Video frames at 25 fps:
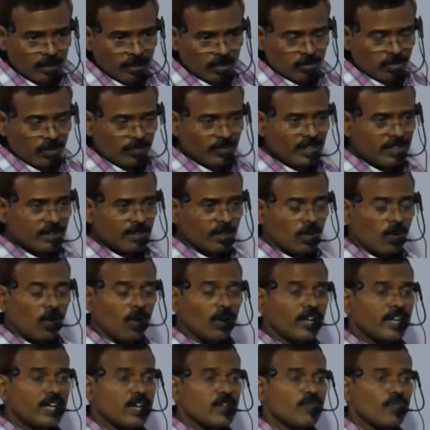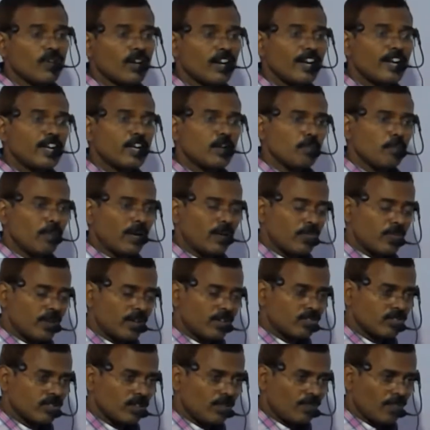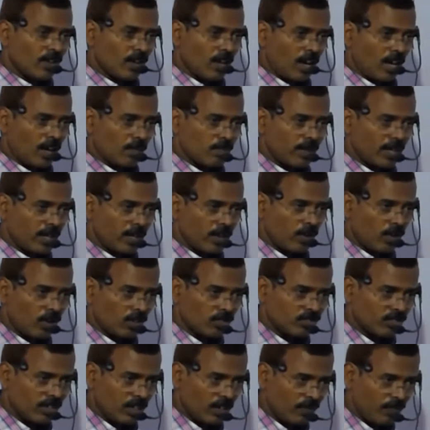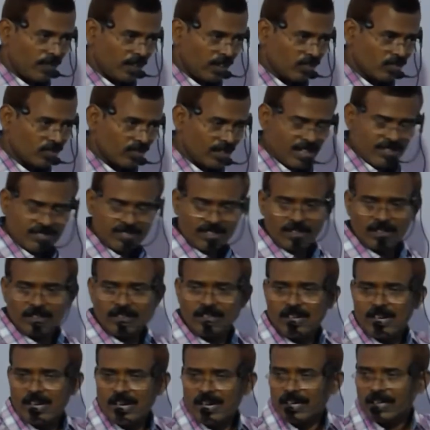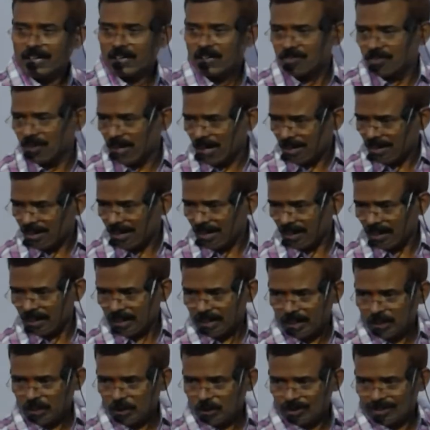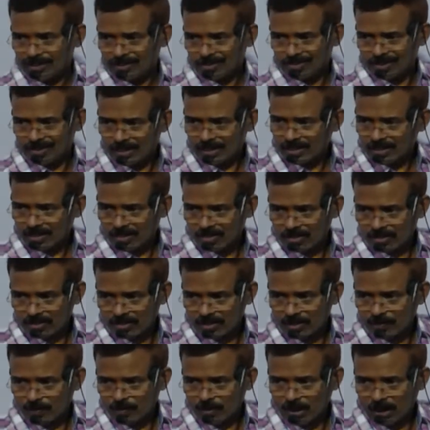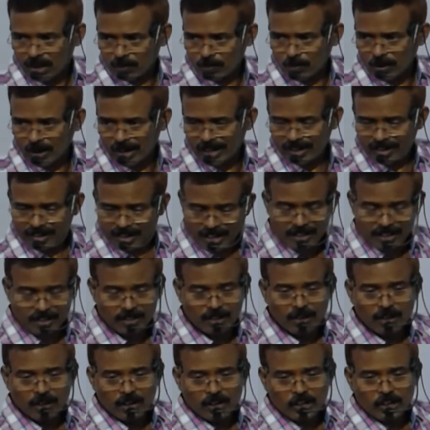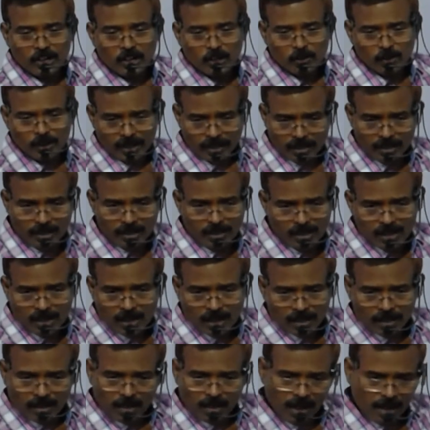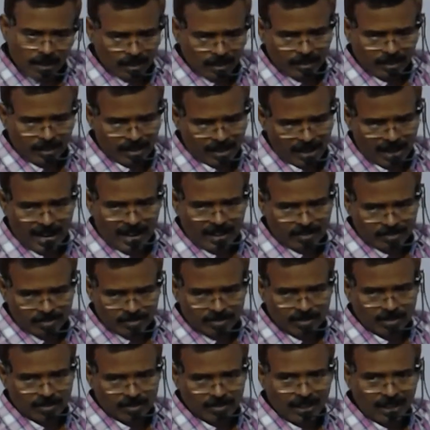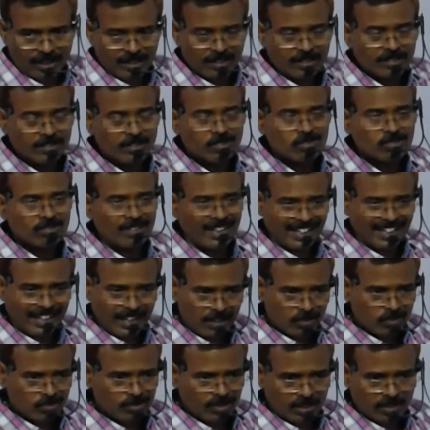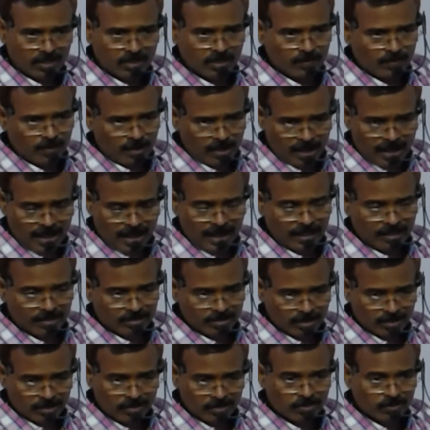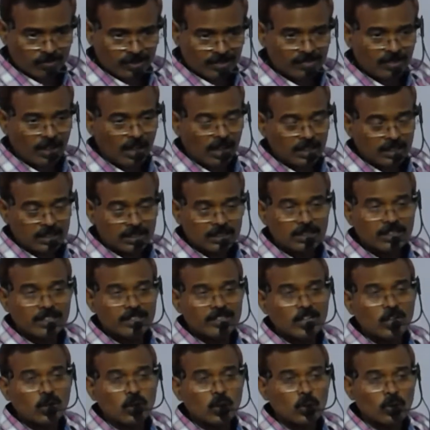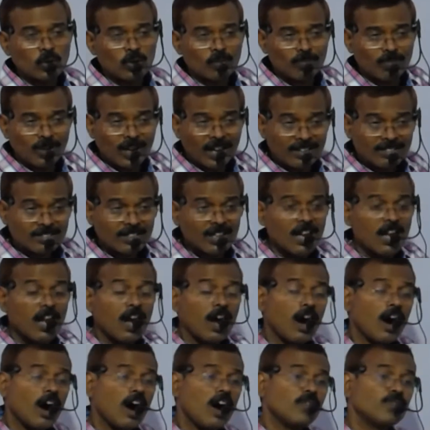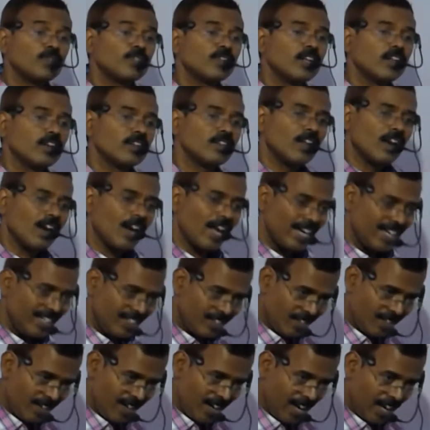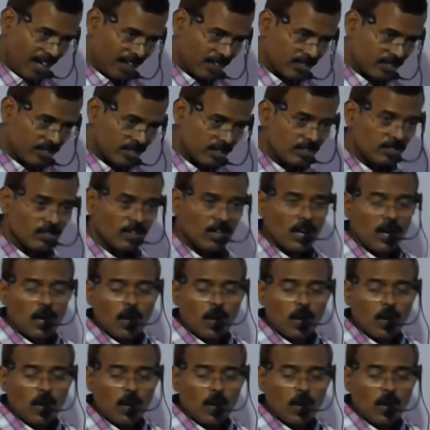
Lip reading: So these are all different methods of carbon dioxide fixation resulting in the synthesis of carbohydrate during dark reaction. That is the second set of reactions which occur in the chloroplast after the light reaction,